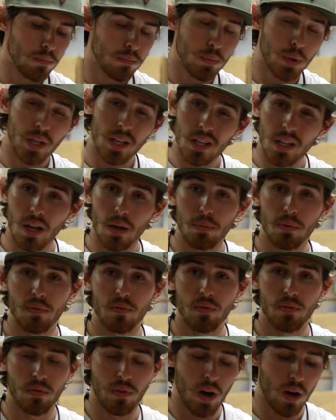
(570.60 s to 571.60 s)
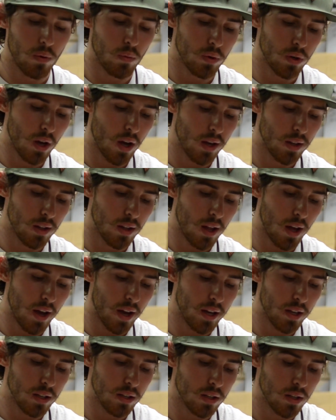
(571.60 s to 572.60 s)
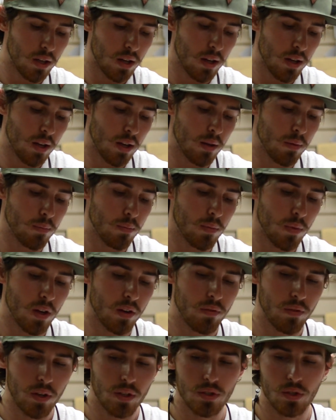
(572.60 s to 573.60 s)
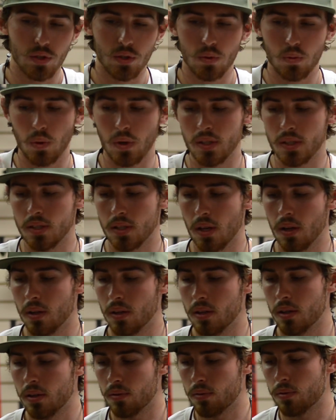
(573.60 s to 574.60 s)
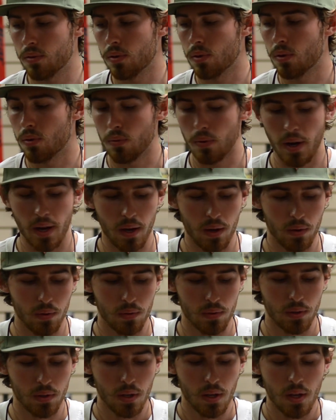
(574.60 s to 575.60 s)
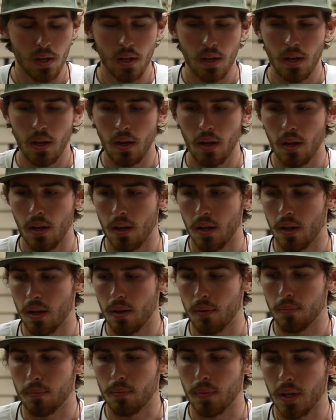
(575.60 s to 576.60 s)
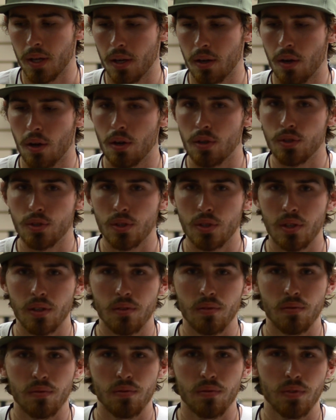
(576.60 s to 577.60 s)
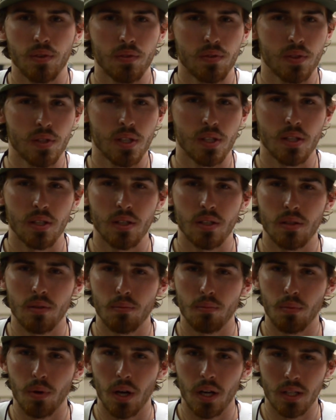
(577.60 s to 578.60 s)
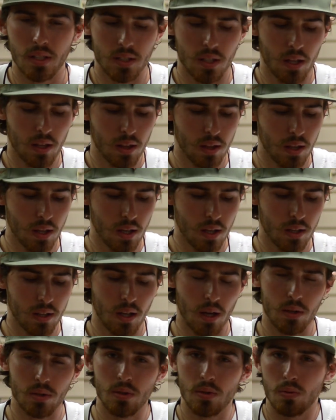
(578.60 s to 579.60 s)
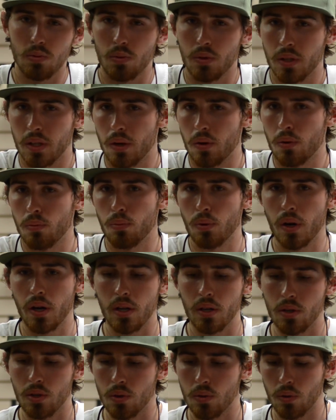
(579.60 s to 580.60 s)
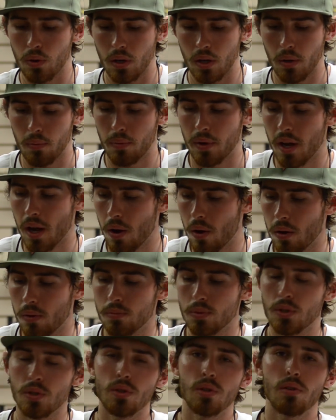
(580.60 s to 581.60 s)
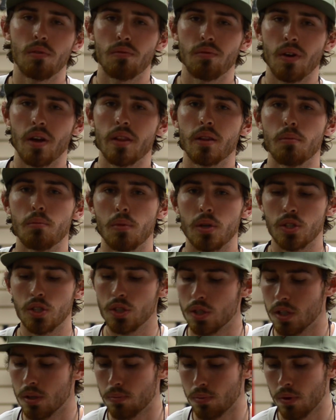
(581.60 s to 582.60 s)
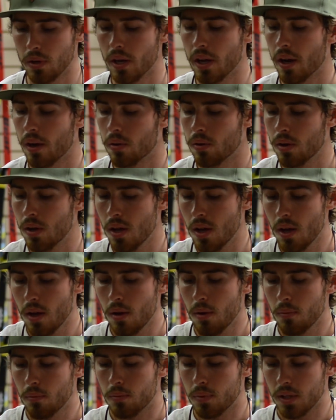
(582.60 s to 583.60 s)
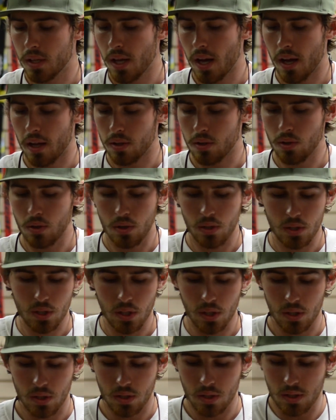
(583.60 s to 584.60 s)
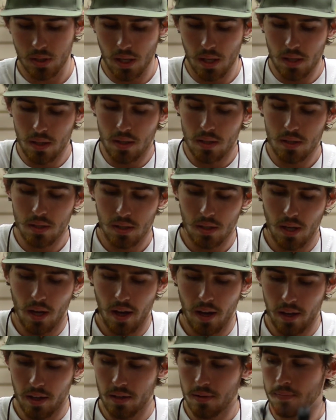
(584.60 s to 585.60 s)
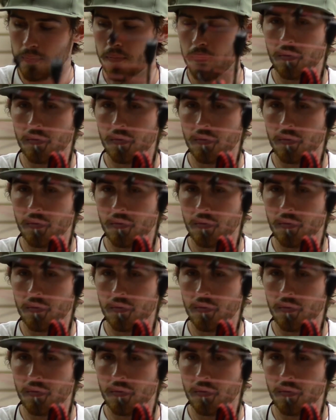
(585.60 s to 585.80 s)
pick it up if you find one online. Adventures was selling it for around like $115, I think. That's when they were brand new and coming out. I'm sure you can find them much cheaper now. But yeah, you can just take this guy